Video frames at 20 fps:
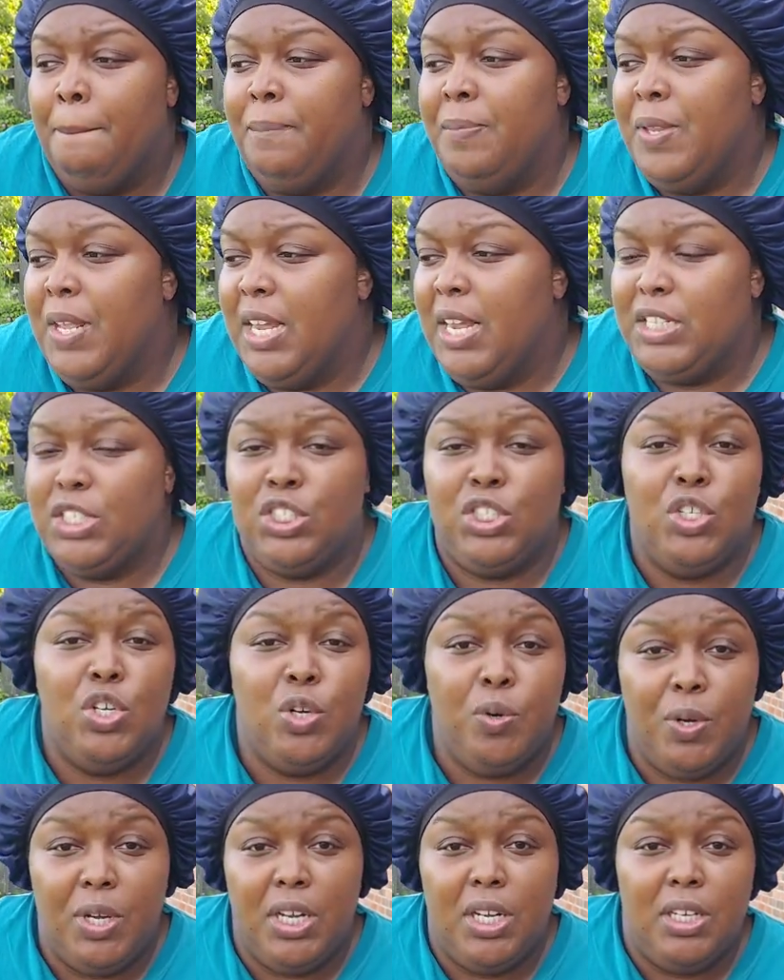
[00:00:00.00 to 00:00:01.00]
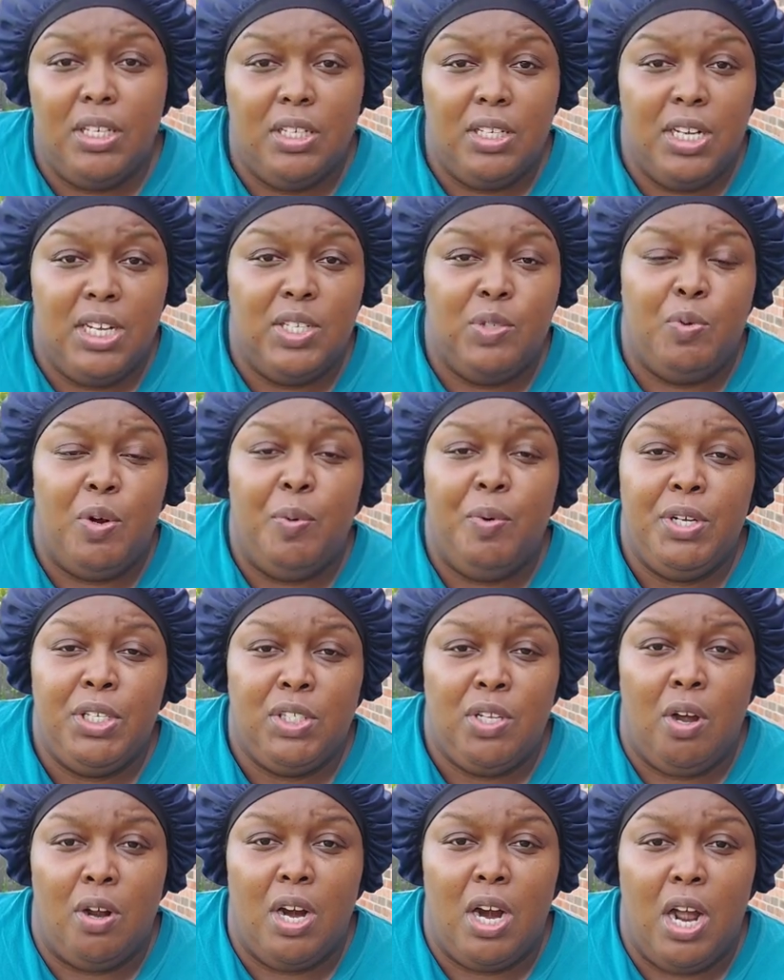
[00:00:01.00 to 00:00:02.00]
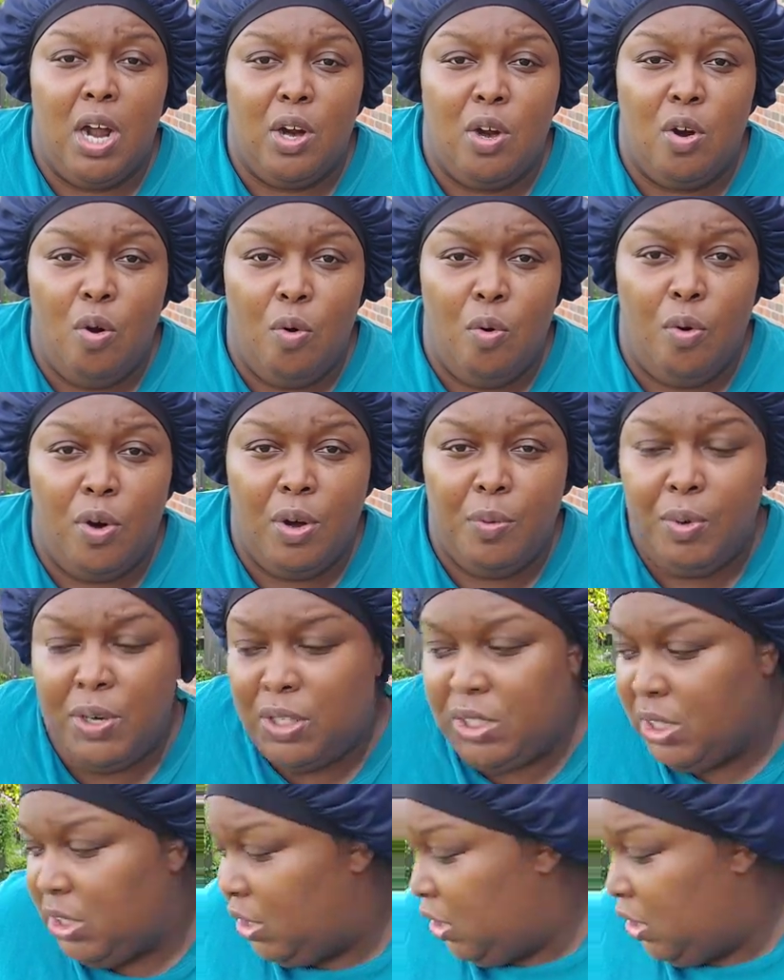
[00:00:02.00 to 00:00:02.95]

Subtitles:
next to it is where we started our corn, which is